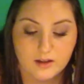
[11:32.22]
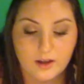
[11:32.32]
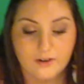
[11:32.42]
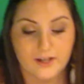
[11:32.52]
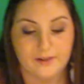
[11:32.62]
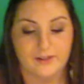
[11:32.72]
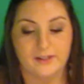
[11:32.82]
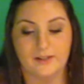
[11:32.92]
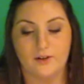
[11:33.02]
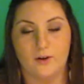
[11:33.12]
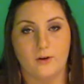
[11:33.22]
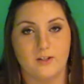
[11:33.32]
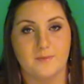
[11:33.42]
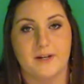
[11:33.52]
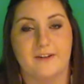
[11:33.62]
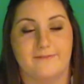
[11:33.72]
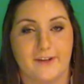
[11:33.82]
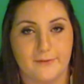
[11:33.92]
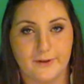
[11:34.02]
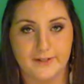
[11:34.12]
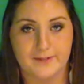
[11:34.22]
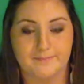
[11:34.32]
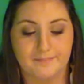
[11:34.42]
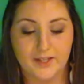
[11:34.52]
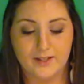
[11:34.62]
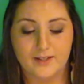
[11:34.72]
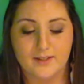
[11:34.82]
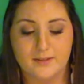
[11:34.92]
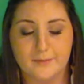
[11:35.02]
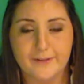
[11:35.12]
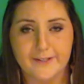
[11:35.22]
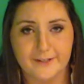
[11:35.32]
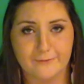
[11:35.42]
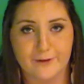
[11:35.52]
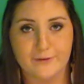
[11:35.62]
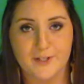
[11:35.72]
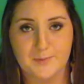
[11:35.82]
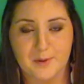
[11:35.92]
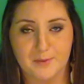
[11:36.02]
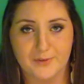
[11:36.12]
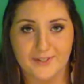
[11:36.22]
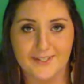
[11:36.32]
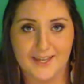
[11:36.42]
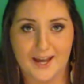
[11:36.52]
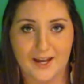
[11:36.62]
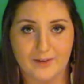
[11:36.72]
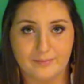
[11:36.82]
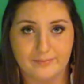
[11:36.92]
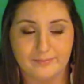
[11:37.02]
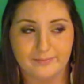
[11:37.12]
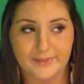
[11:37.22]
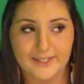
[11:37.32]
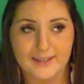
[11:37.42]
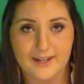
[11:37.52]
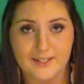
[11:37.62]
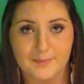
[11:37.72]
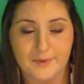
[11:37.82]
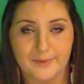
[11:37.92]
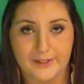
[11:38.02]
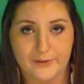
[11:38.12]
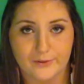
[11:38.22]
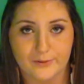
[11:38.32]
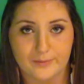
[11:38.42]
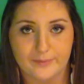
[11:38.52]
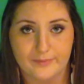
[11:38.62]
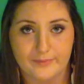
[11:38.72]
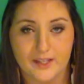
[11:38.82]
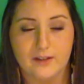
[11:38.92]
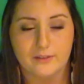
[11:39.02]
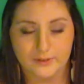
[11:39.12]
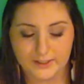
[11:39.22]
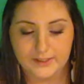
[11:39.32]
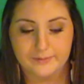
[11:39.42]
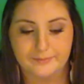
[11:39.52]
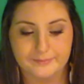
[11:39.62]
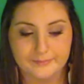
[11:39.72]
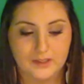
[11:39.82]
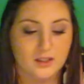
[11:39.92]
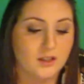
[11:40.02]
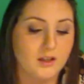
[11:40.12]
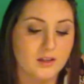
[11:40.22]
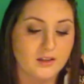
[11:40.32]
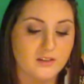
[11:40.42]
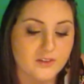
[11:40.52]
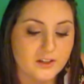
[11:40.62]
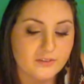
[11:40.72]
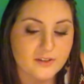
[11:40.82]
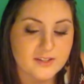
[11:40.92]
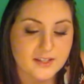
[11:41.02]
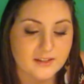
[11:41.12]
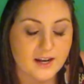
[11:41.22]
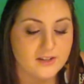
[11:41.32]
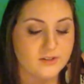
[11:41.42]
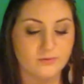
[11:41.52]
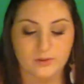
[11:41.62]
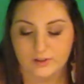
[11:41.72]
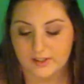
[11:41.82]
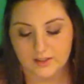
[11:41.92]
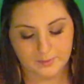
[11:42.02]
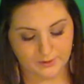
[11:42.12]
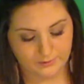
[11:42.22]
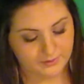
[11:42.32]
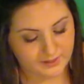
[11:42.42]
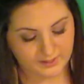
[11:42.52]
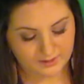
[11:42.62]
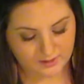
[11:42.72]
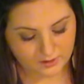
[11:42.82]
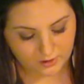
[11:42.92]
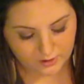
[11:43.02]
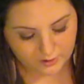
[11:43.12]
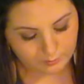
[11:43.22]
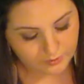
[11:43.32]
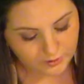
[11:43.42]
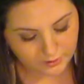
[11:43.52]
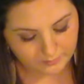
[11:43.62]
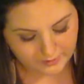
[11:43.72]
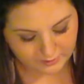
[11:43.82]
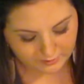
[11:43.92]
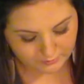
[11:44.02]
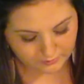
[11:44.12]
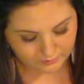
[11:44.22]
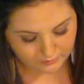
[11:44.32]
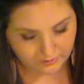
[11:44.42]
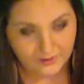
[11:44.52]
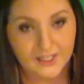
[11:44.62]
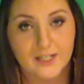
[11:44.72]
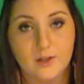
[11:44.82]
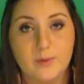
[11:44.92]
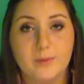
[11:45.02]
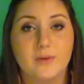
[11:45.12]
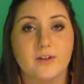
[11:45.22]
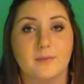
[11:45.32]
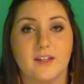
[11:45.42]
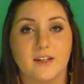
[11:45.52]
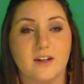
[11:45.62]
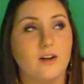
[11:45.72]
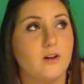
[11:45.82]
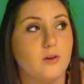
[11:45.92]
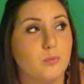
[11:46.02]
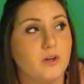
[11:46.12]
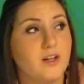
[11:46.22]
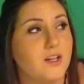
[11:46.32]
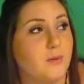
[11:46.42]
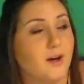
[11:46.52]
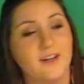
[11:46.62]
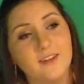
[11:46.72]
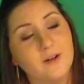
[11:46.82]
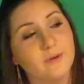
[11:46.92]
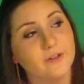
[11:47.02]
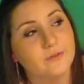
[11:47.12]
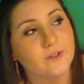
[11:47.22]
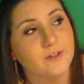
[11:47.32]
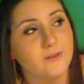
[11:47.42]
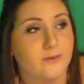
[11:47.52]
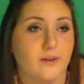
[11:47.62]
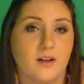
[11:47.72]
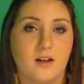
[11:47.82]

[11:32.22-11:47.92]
Okay, on to my unfavorites. Some of these unfavorites make me really sad because I did spend money on them and I regret it. The very first thing that I regret the most is the Tarte Pure Maracuja Oil. And I know people are going to be like, oh, Brittany, why didn't that work for you?